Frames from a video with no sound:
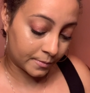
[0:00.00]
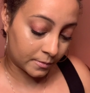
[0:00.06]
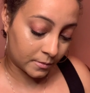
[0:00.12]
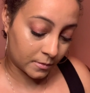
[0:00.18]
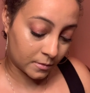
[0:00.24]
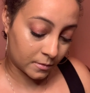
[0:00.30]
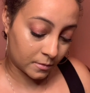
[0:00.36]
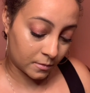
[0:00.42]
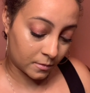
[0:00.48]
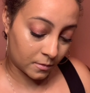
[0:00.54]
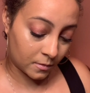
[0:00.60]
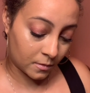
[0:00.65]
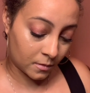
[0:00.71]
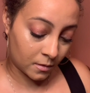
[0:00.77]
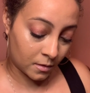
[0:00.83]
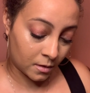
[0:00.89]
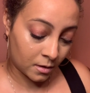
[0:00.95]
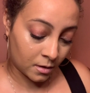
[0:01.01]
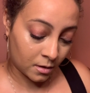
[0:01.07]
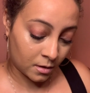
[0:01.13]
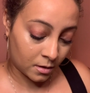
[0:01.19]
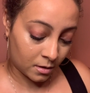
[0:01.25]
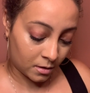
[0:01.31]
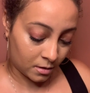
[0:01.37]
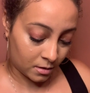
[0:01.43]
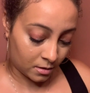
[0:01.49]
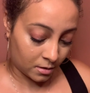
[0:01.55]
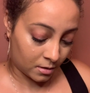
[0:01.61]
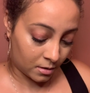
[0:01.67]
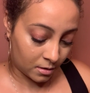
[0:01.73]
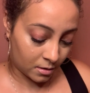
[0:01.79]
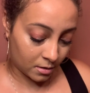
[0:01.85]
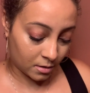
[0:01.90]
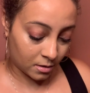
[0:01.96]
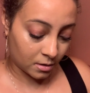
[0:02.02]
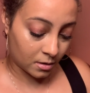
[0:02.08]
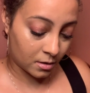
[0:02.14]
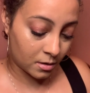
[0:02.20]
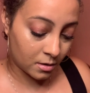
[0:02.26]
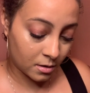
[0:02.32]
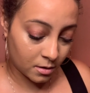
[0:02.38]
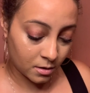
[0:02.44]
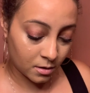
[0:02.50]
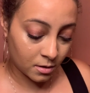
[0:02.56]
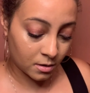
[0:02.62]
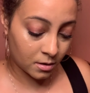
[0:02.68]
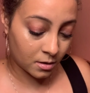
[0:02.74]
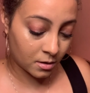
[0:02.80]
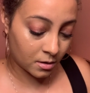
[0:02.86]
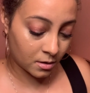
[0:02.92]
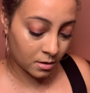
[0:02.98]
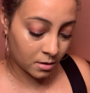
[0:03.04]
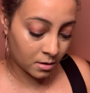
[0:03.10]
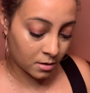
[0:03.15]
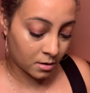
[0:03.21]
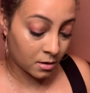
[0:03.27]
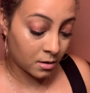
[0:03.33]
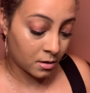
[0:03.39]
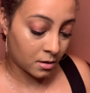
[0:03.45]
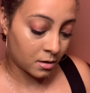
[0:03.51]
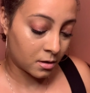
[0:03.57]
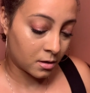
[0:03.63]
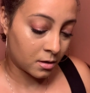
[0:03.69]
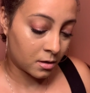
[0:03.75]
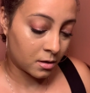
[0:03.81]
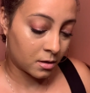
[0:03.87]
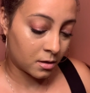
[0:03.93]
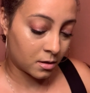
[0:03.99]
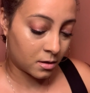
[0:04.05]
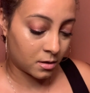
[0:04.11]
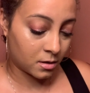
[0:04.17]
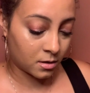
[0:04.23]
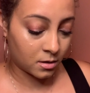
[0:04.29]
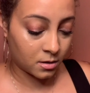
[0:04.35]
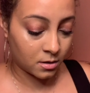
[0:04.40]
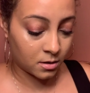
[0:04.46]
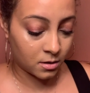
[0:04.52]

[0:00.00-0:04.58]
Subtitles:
[no speech]